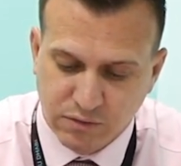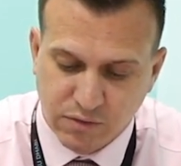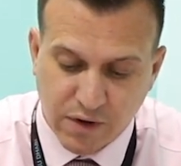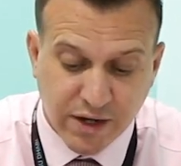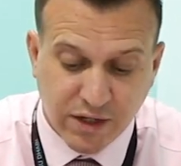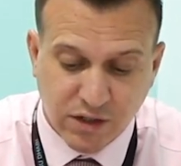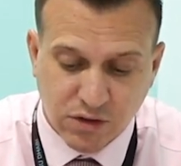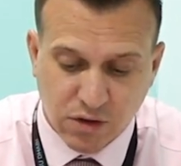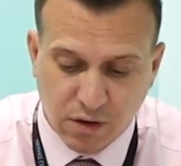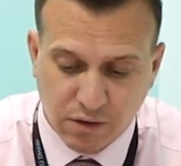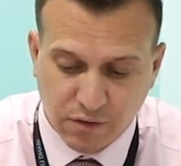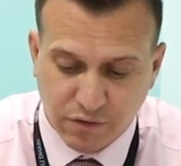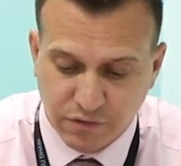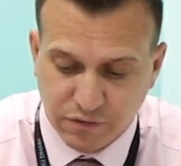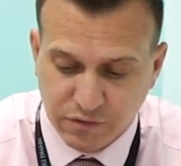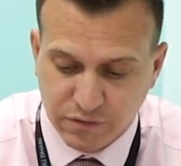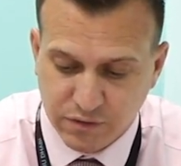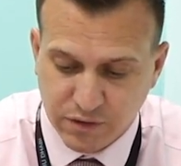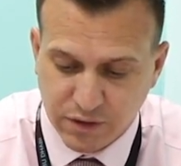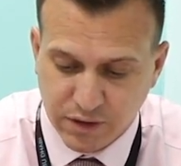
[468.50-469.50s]
race off,
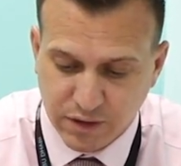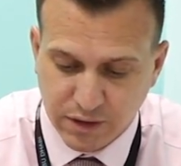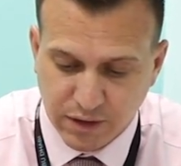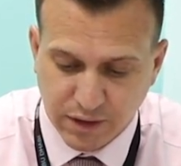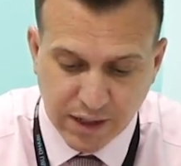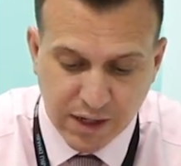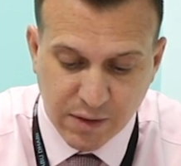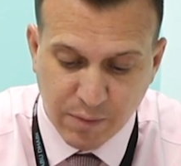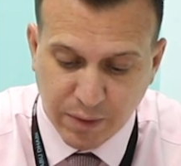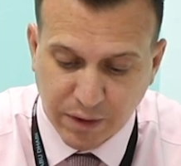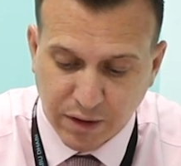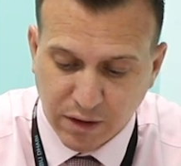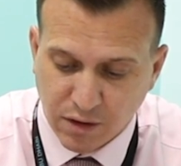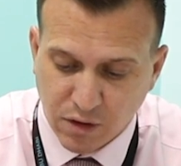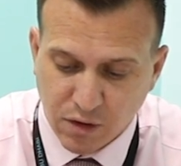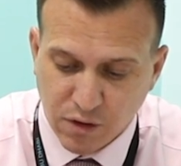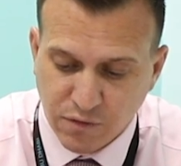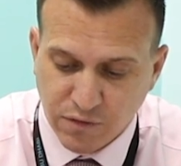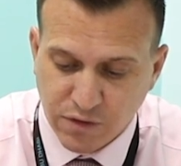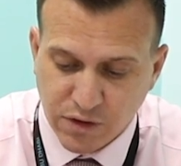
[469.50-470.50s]
leaping
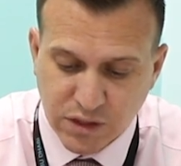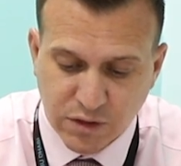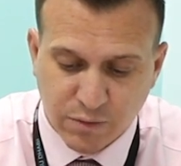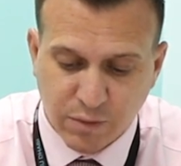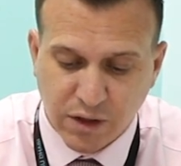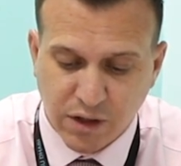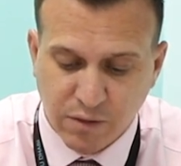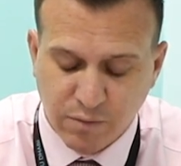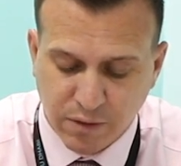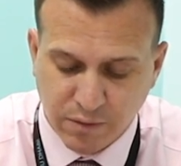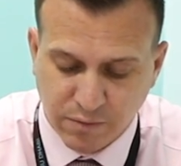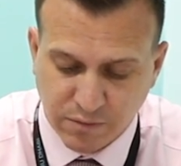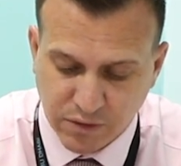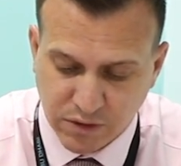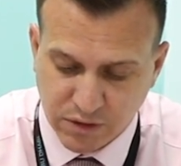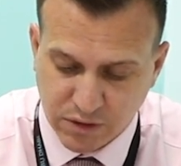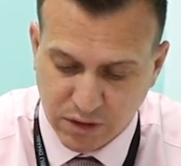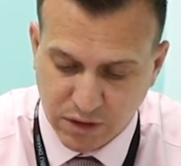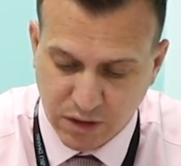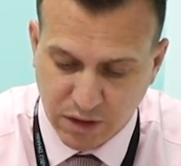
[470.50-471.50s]
over the speed
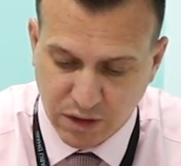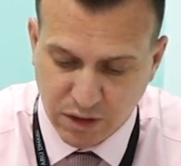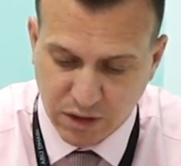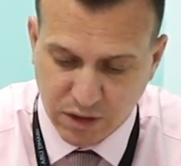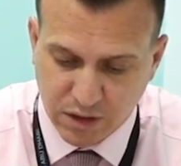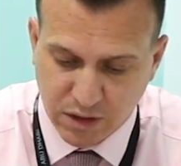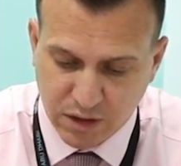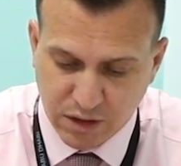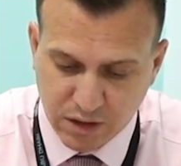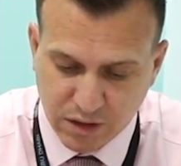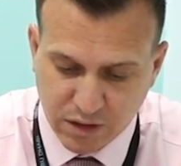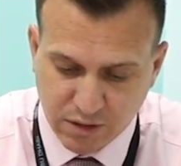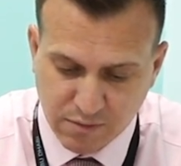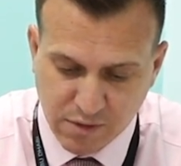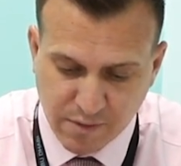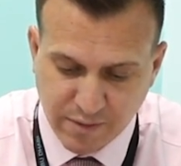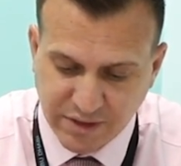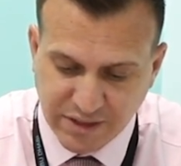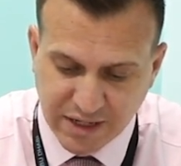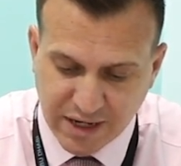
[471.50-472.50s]
bumps.
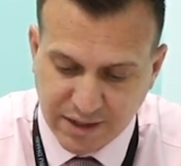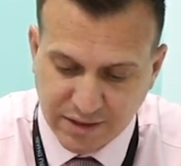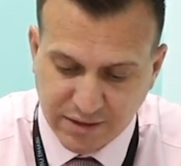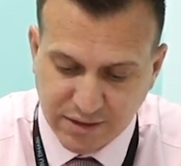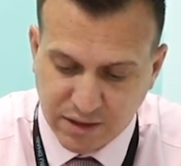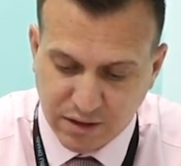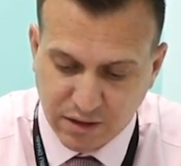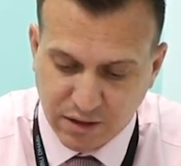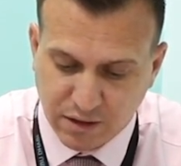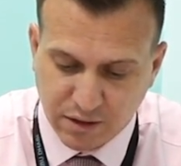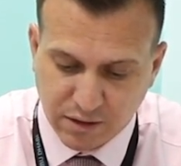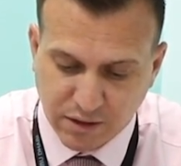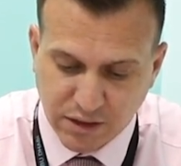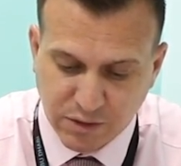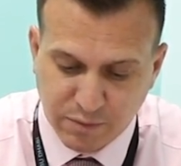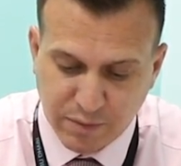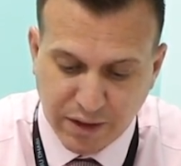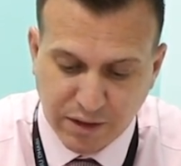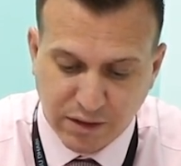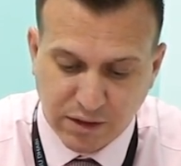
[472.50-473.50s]
Mum and Dad didn't like
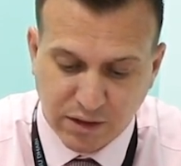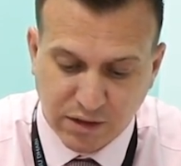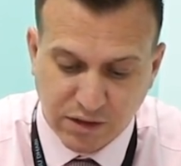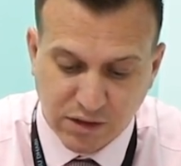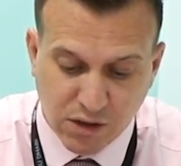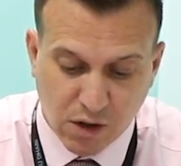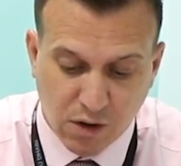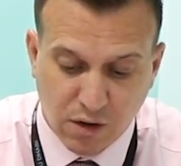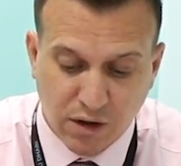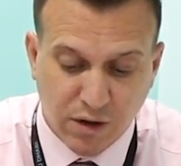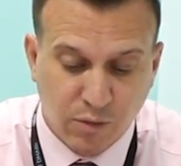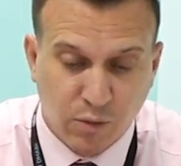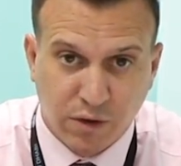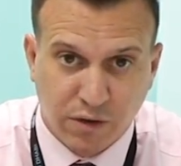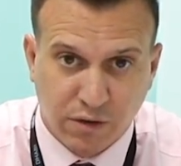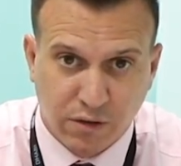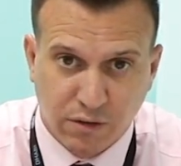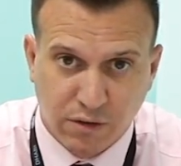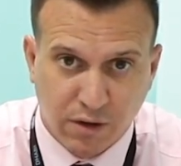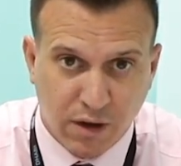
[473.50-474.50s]
spending time
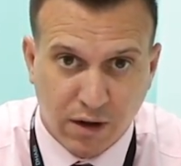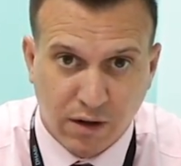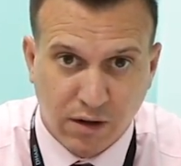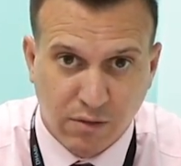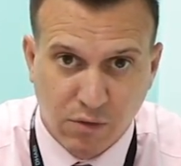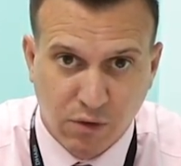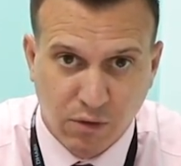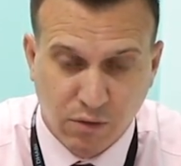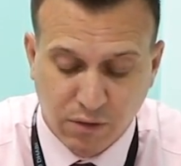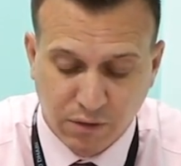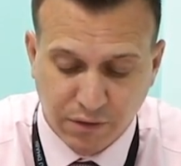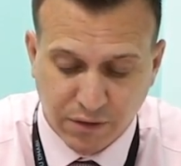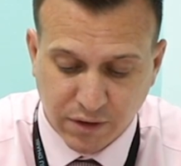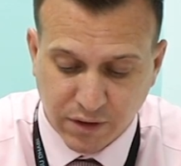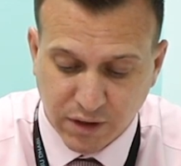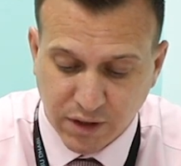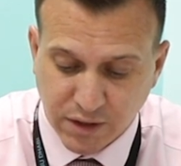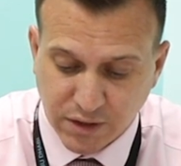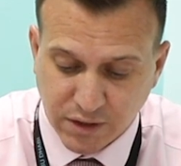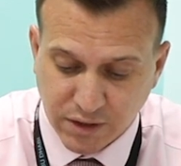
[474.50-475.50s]
with her any more than
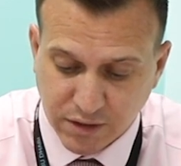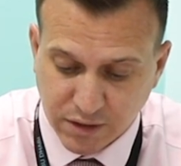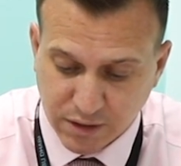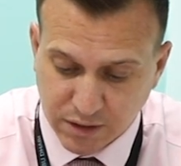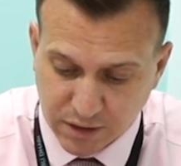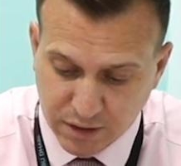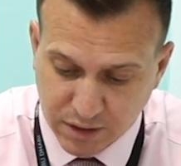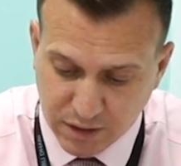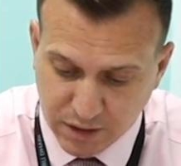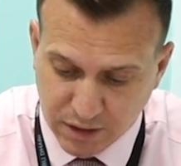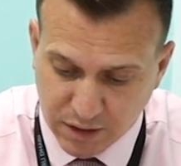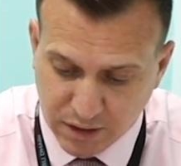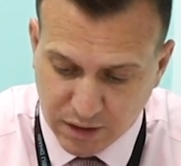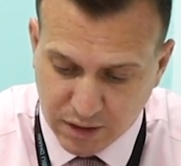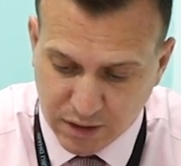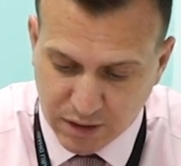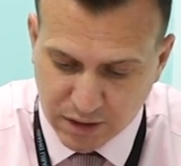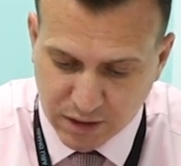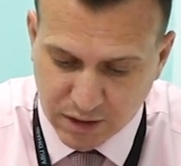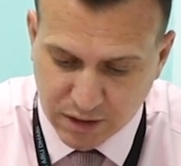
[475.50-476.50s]
he did.
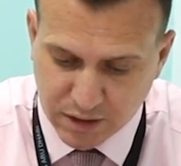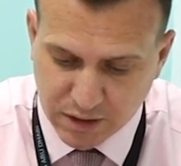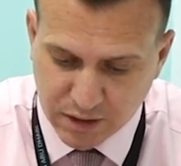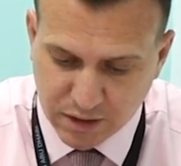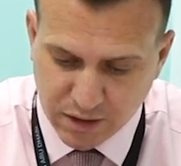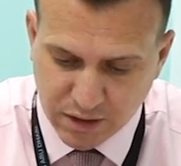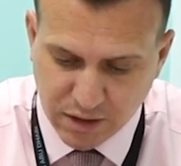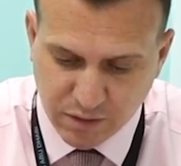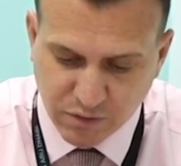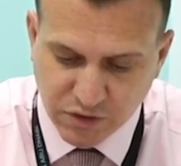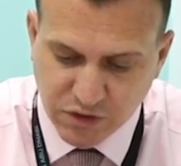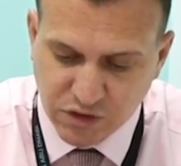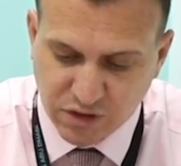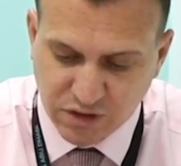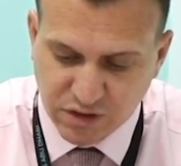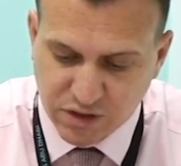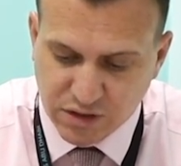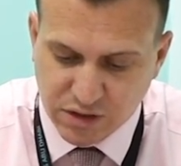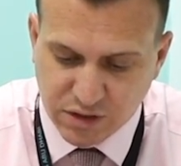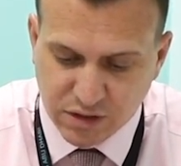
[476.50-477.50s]
It was
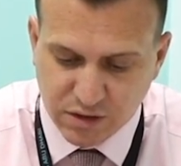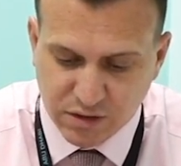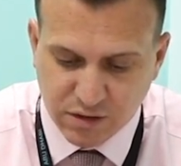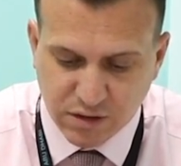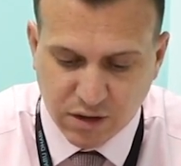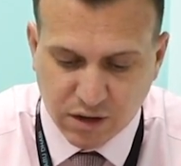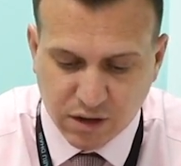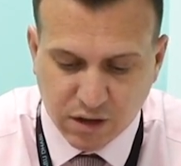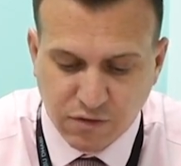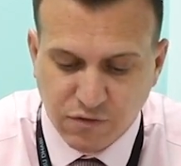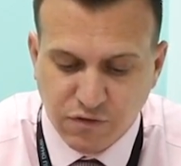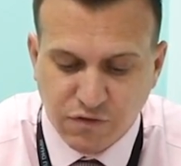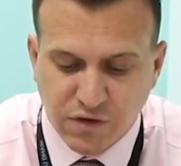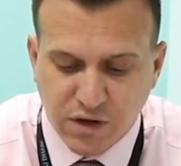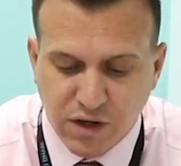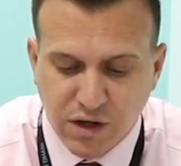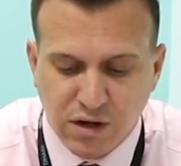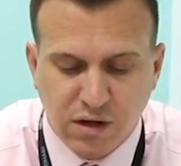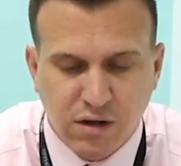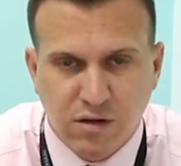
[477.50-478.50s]
just a
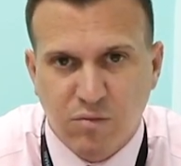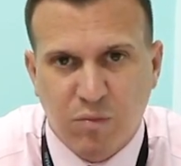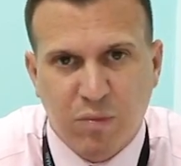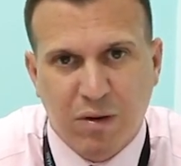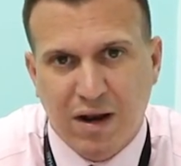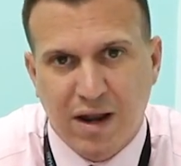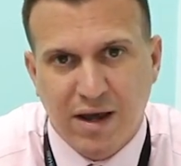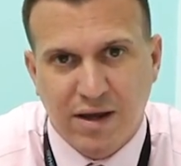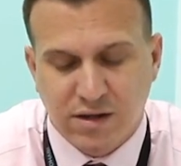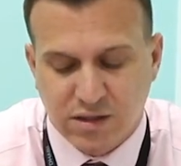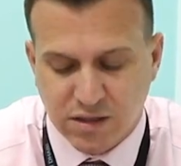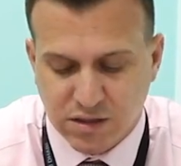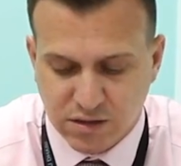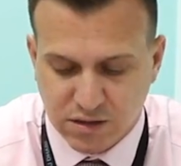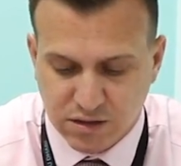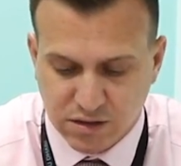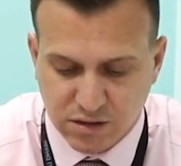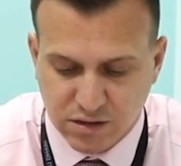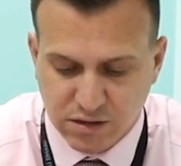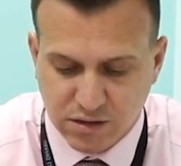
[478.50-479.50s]
convenient
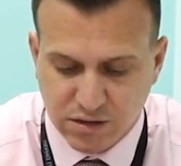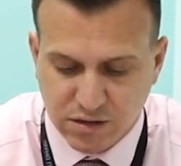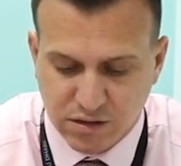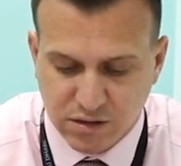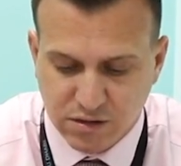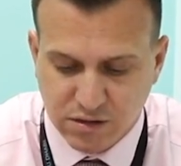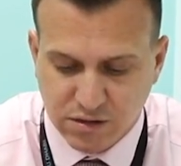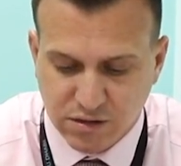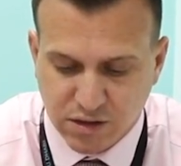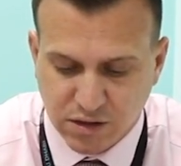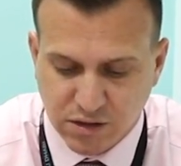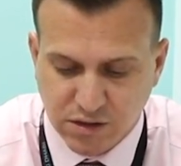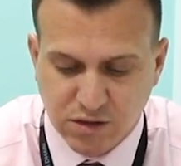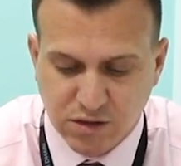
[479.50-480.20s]
place to